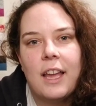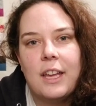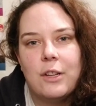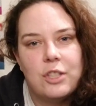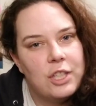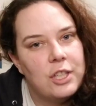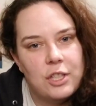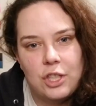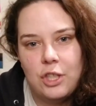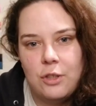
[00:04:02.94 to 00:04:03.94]
you know
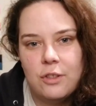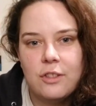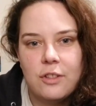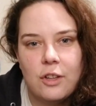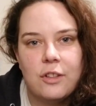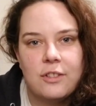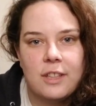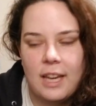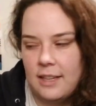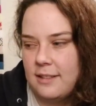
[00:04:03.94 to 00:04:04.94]
she she uses hers to
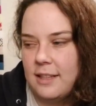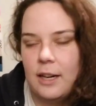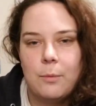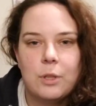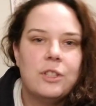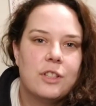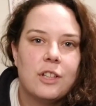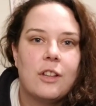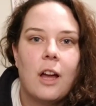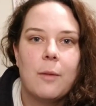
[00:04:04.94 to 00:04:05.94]
kind of set up what she's going
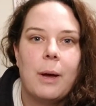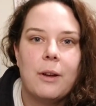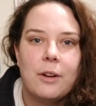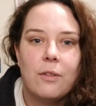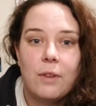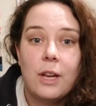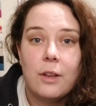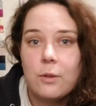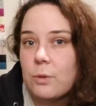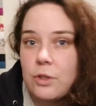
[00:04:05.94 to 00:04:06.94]
to talk about in her
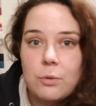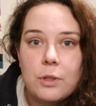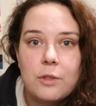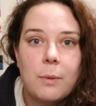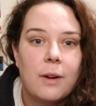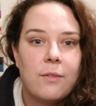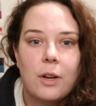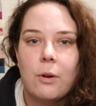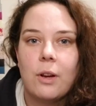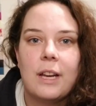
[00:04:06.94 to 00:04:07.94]
videos which is really smart
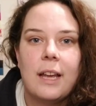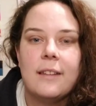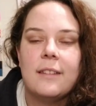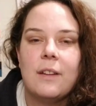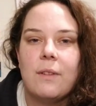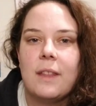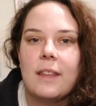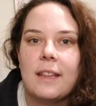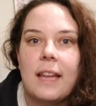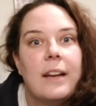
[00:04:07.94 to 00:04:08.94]
very organized and everything
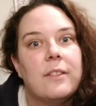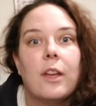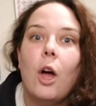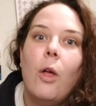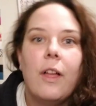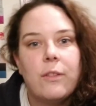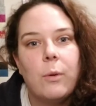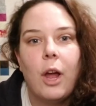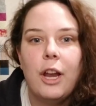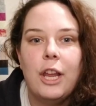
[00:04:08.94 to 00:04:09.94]
like that and i was like oh that's
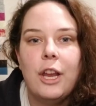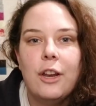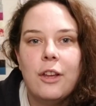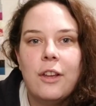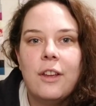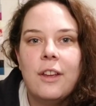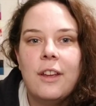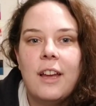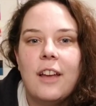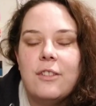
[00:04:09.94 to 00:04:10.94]
what i need
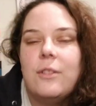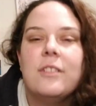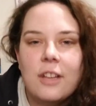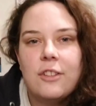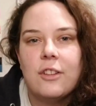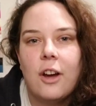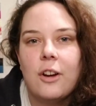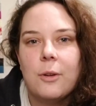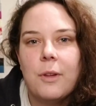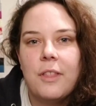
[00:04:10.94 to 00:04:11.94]
as soon as i saw
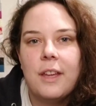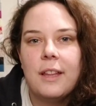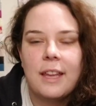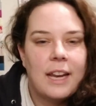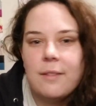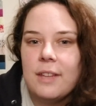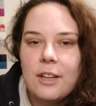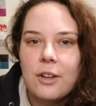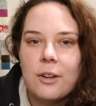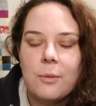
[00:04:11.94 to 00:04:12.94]
her with it like and i've
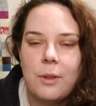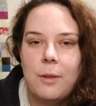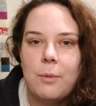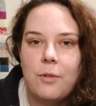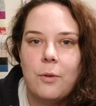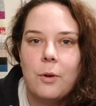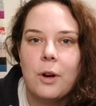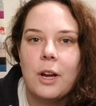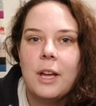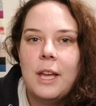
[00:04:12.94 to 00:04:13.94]
seen her with it
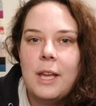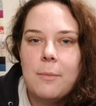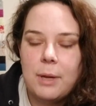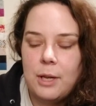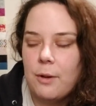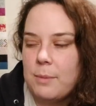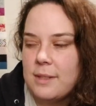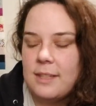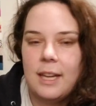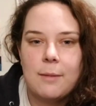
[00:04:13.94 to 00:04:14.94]
before but you know i've been
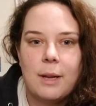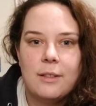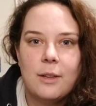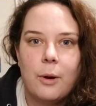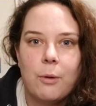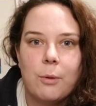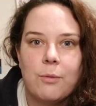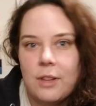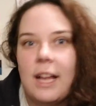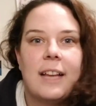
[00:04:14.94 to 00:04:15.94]
sitting in my sewing room
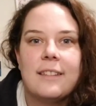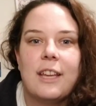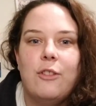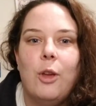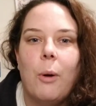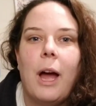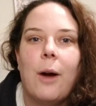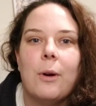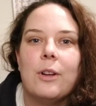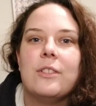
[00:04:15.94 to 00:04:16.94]
for the last like two
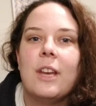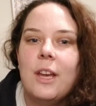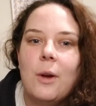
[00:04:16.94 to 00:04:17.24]
hours